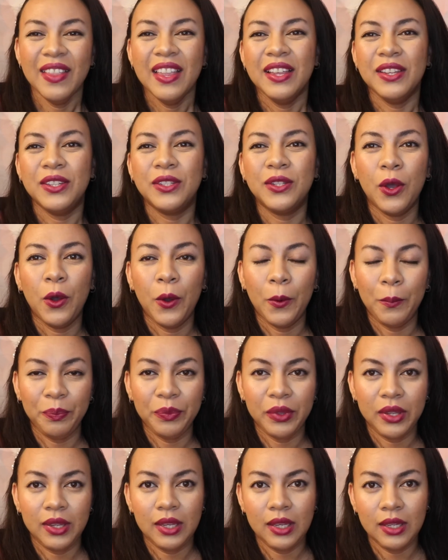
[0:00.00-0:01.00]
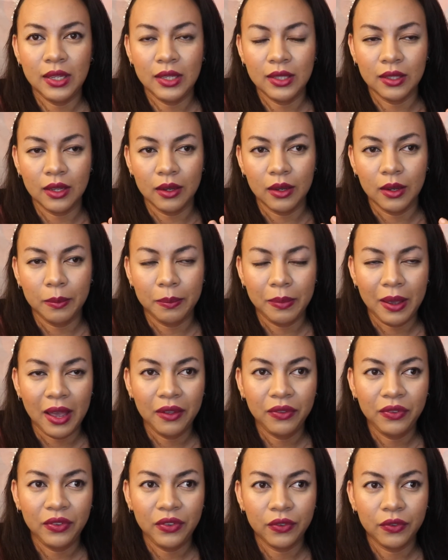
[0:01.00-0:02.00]
so his
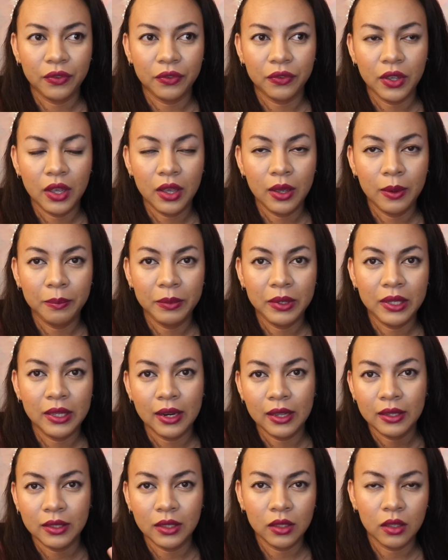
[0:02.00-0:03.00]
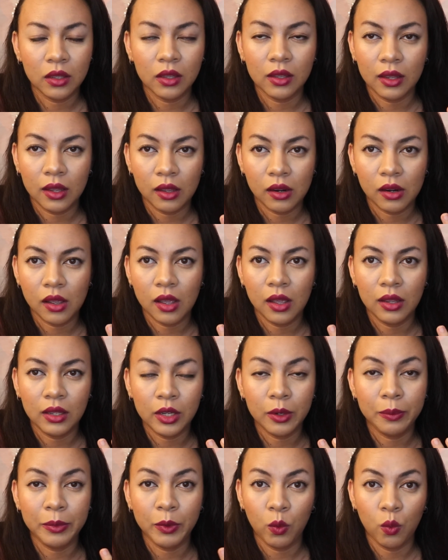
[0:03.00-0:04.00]
bath, he likes it a
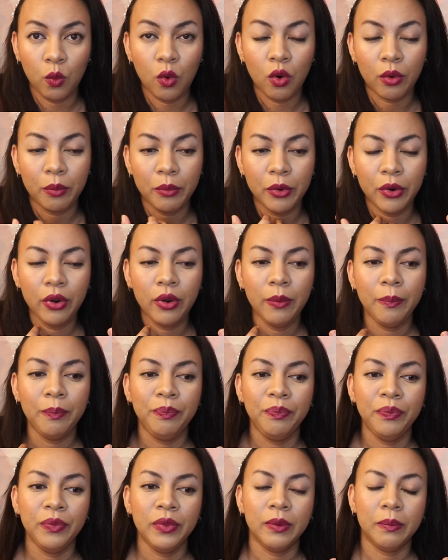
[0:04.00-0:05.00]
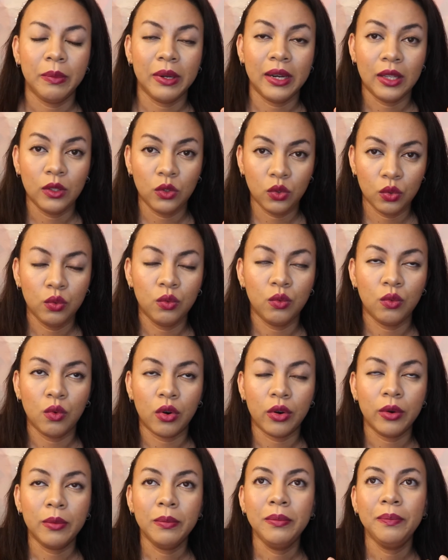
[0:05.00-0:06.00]
little bit warmer, but not too
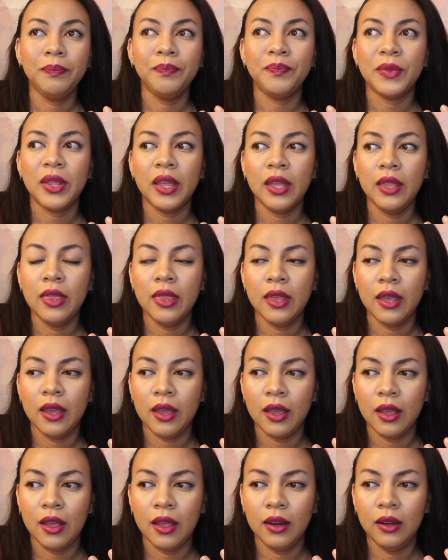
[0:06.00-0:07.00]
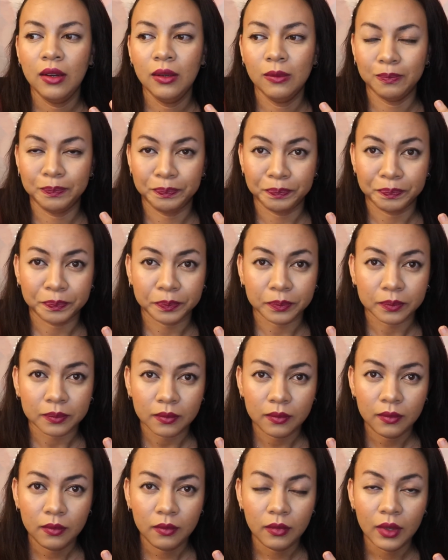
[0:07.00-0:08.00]
warm. And then
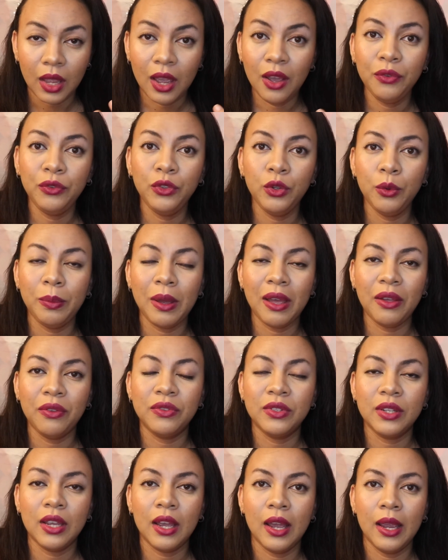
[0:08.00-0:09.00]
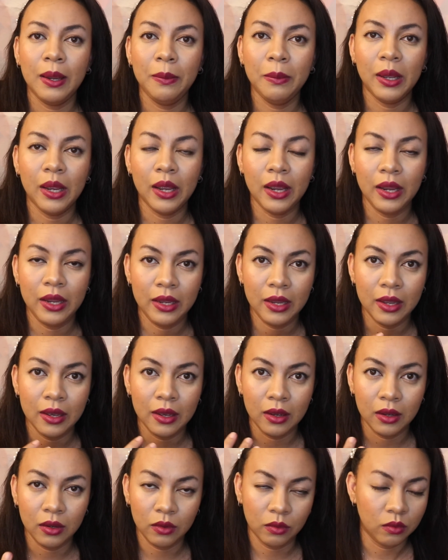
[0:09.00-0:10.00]
after bath time,
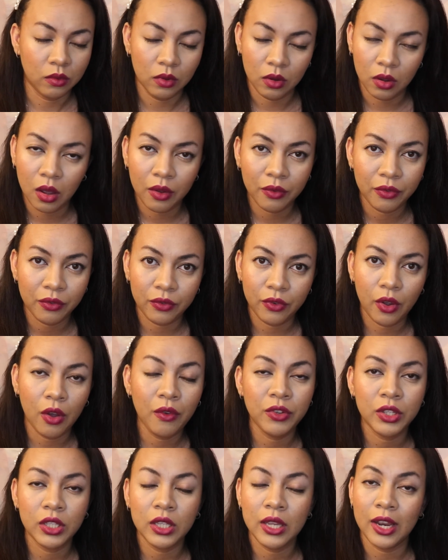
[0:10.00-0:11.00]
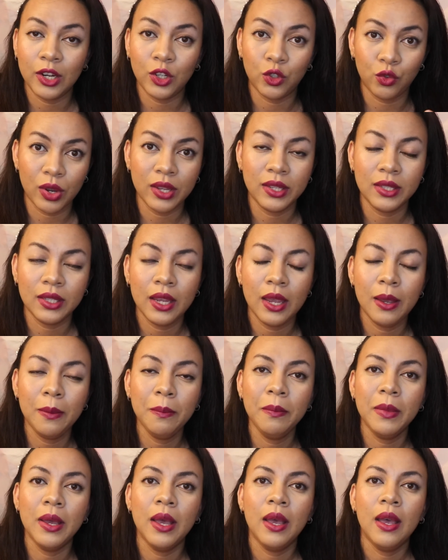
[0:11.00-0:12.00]
obviously I dress him.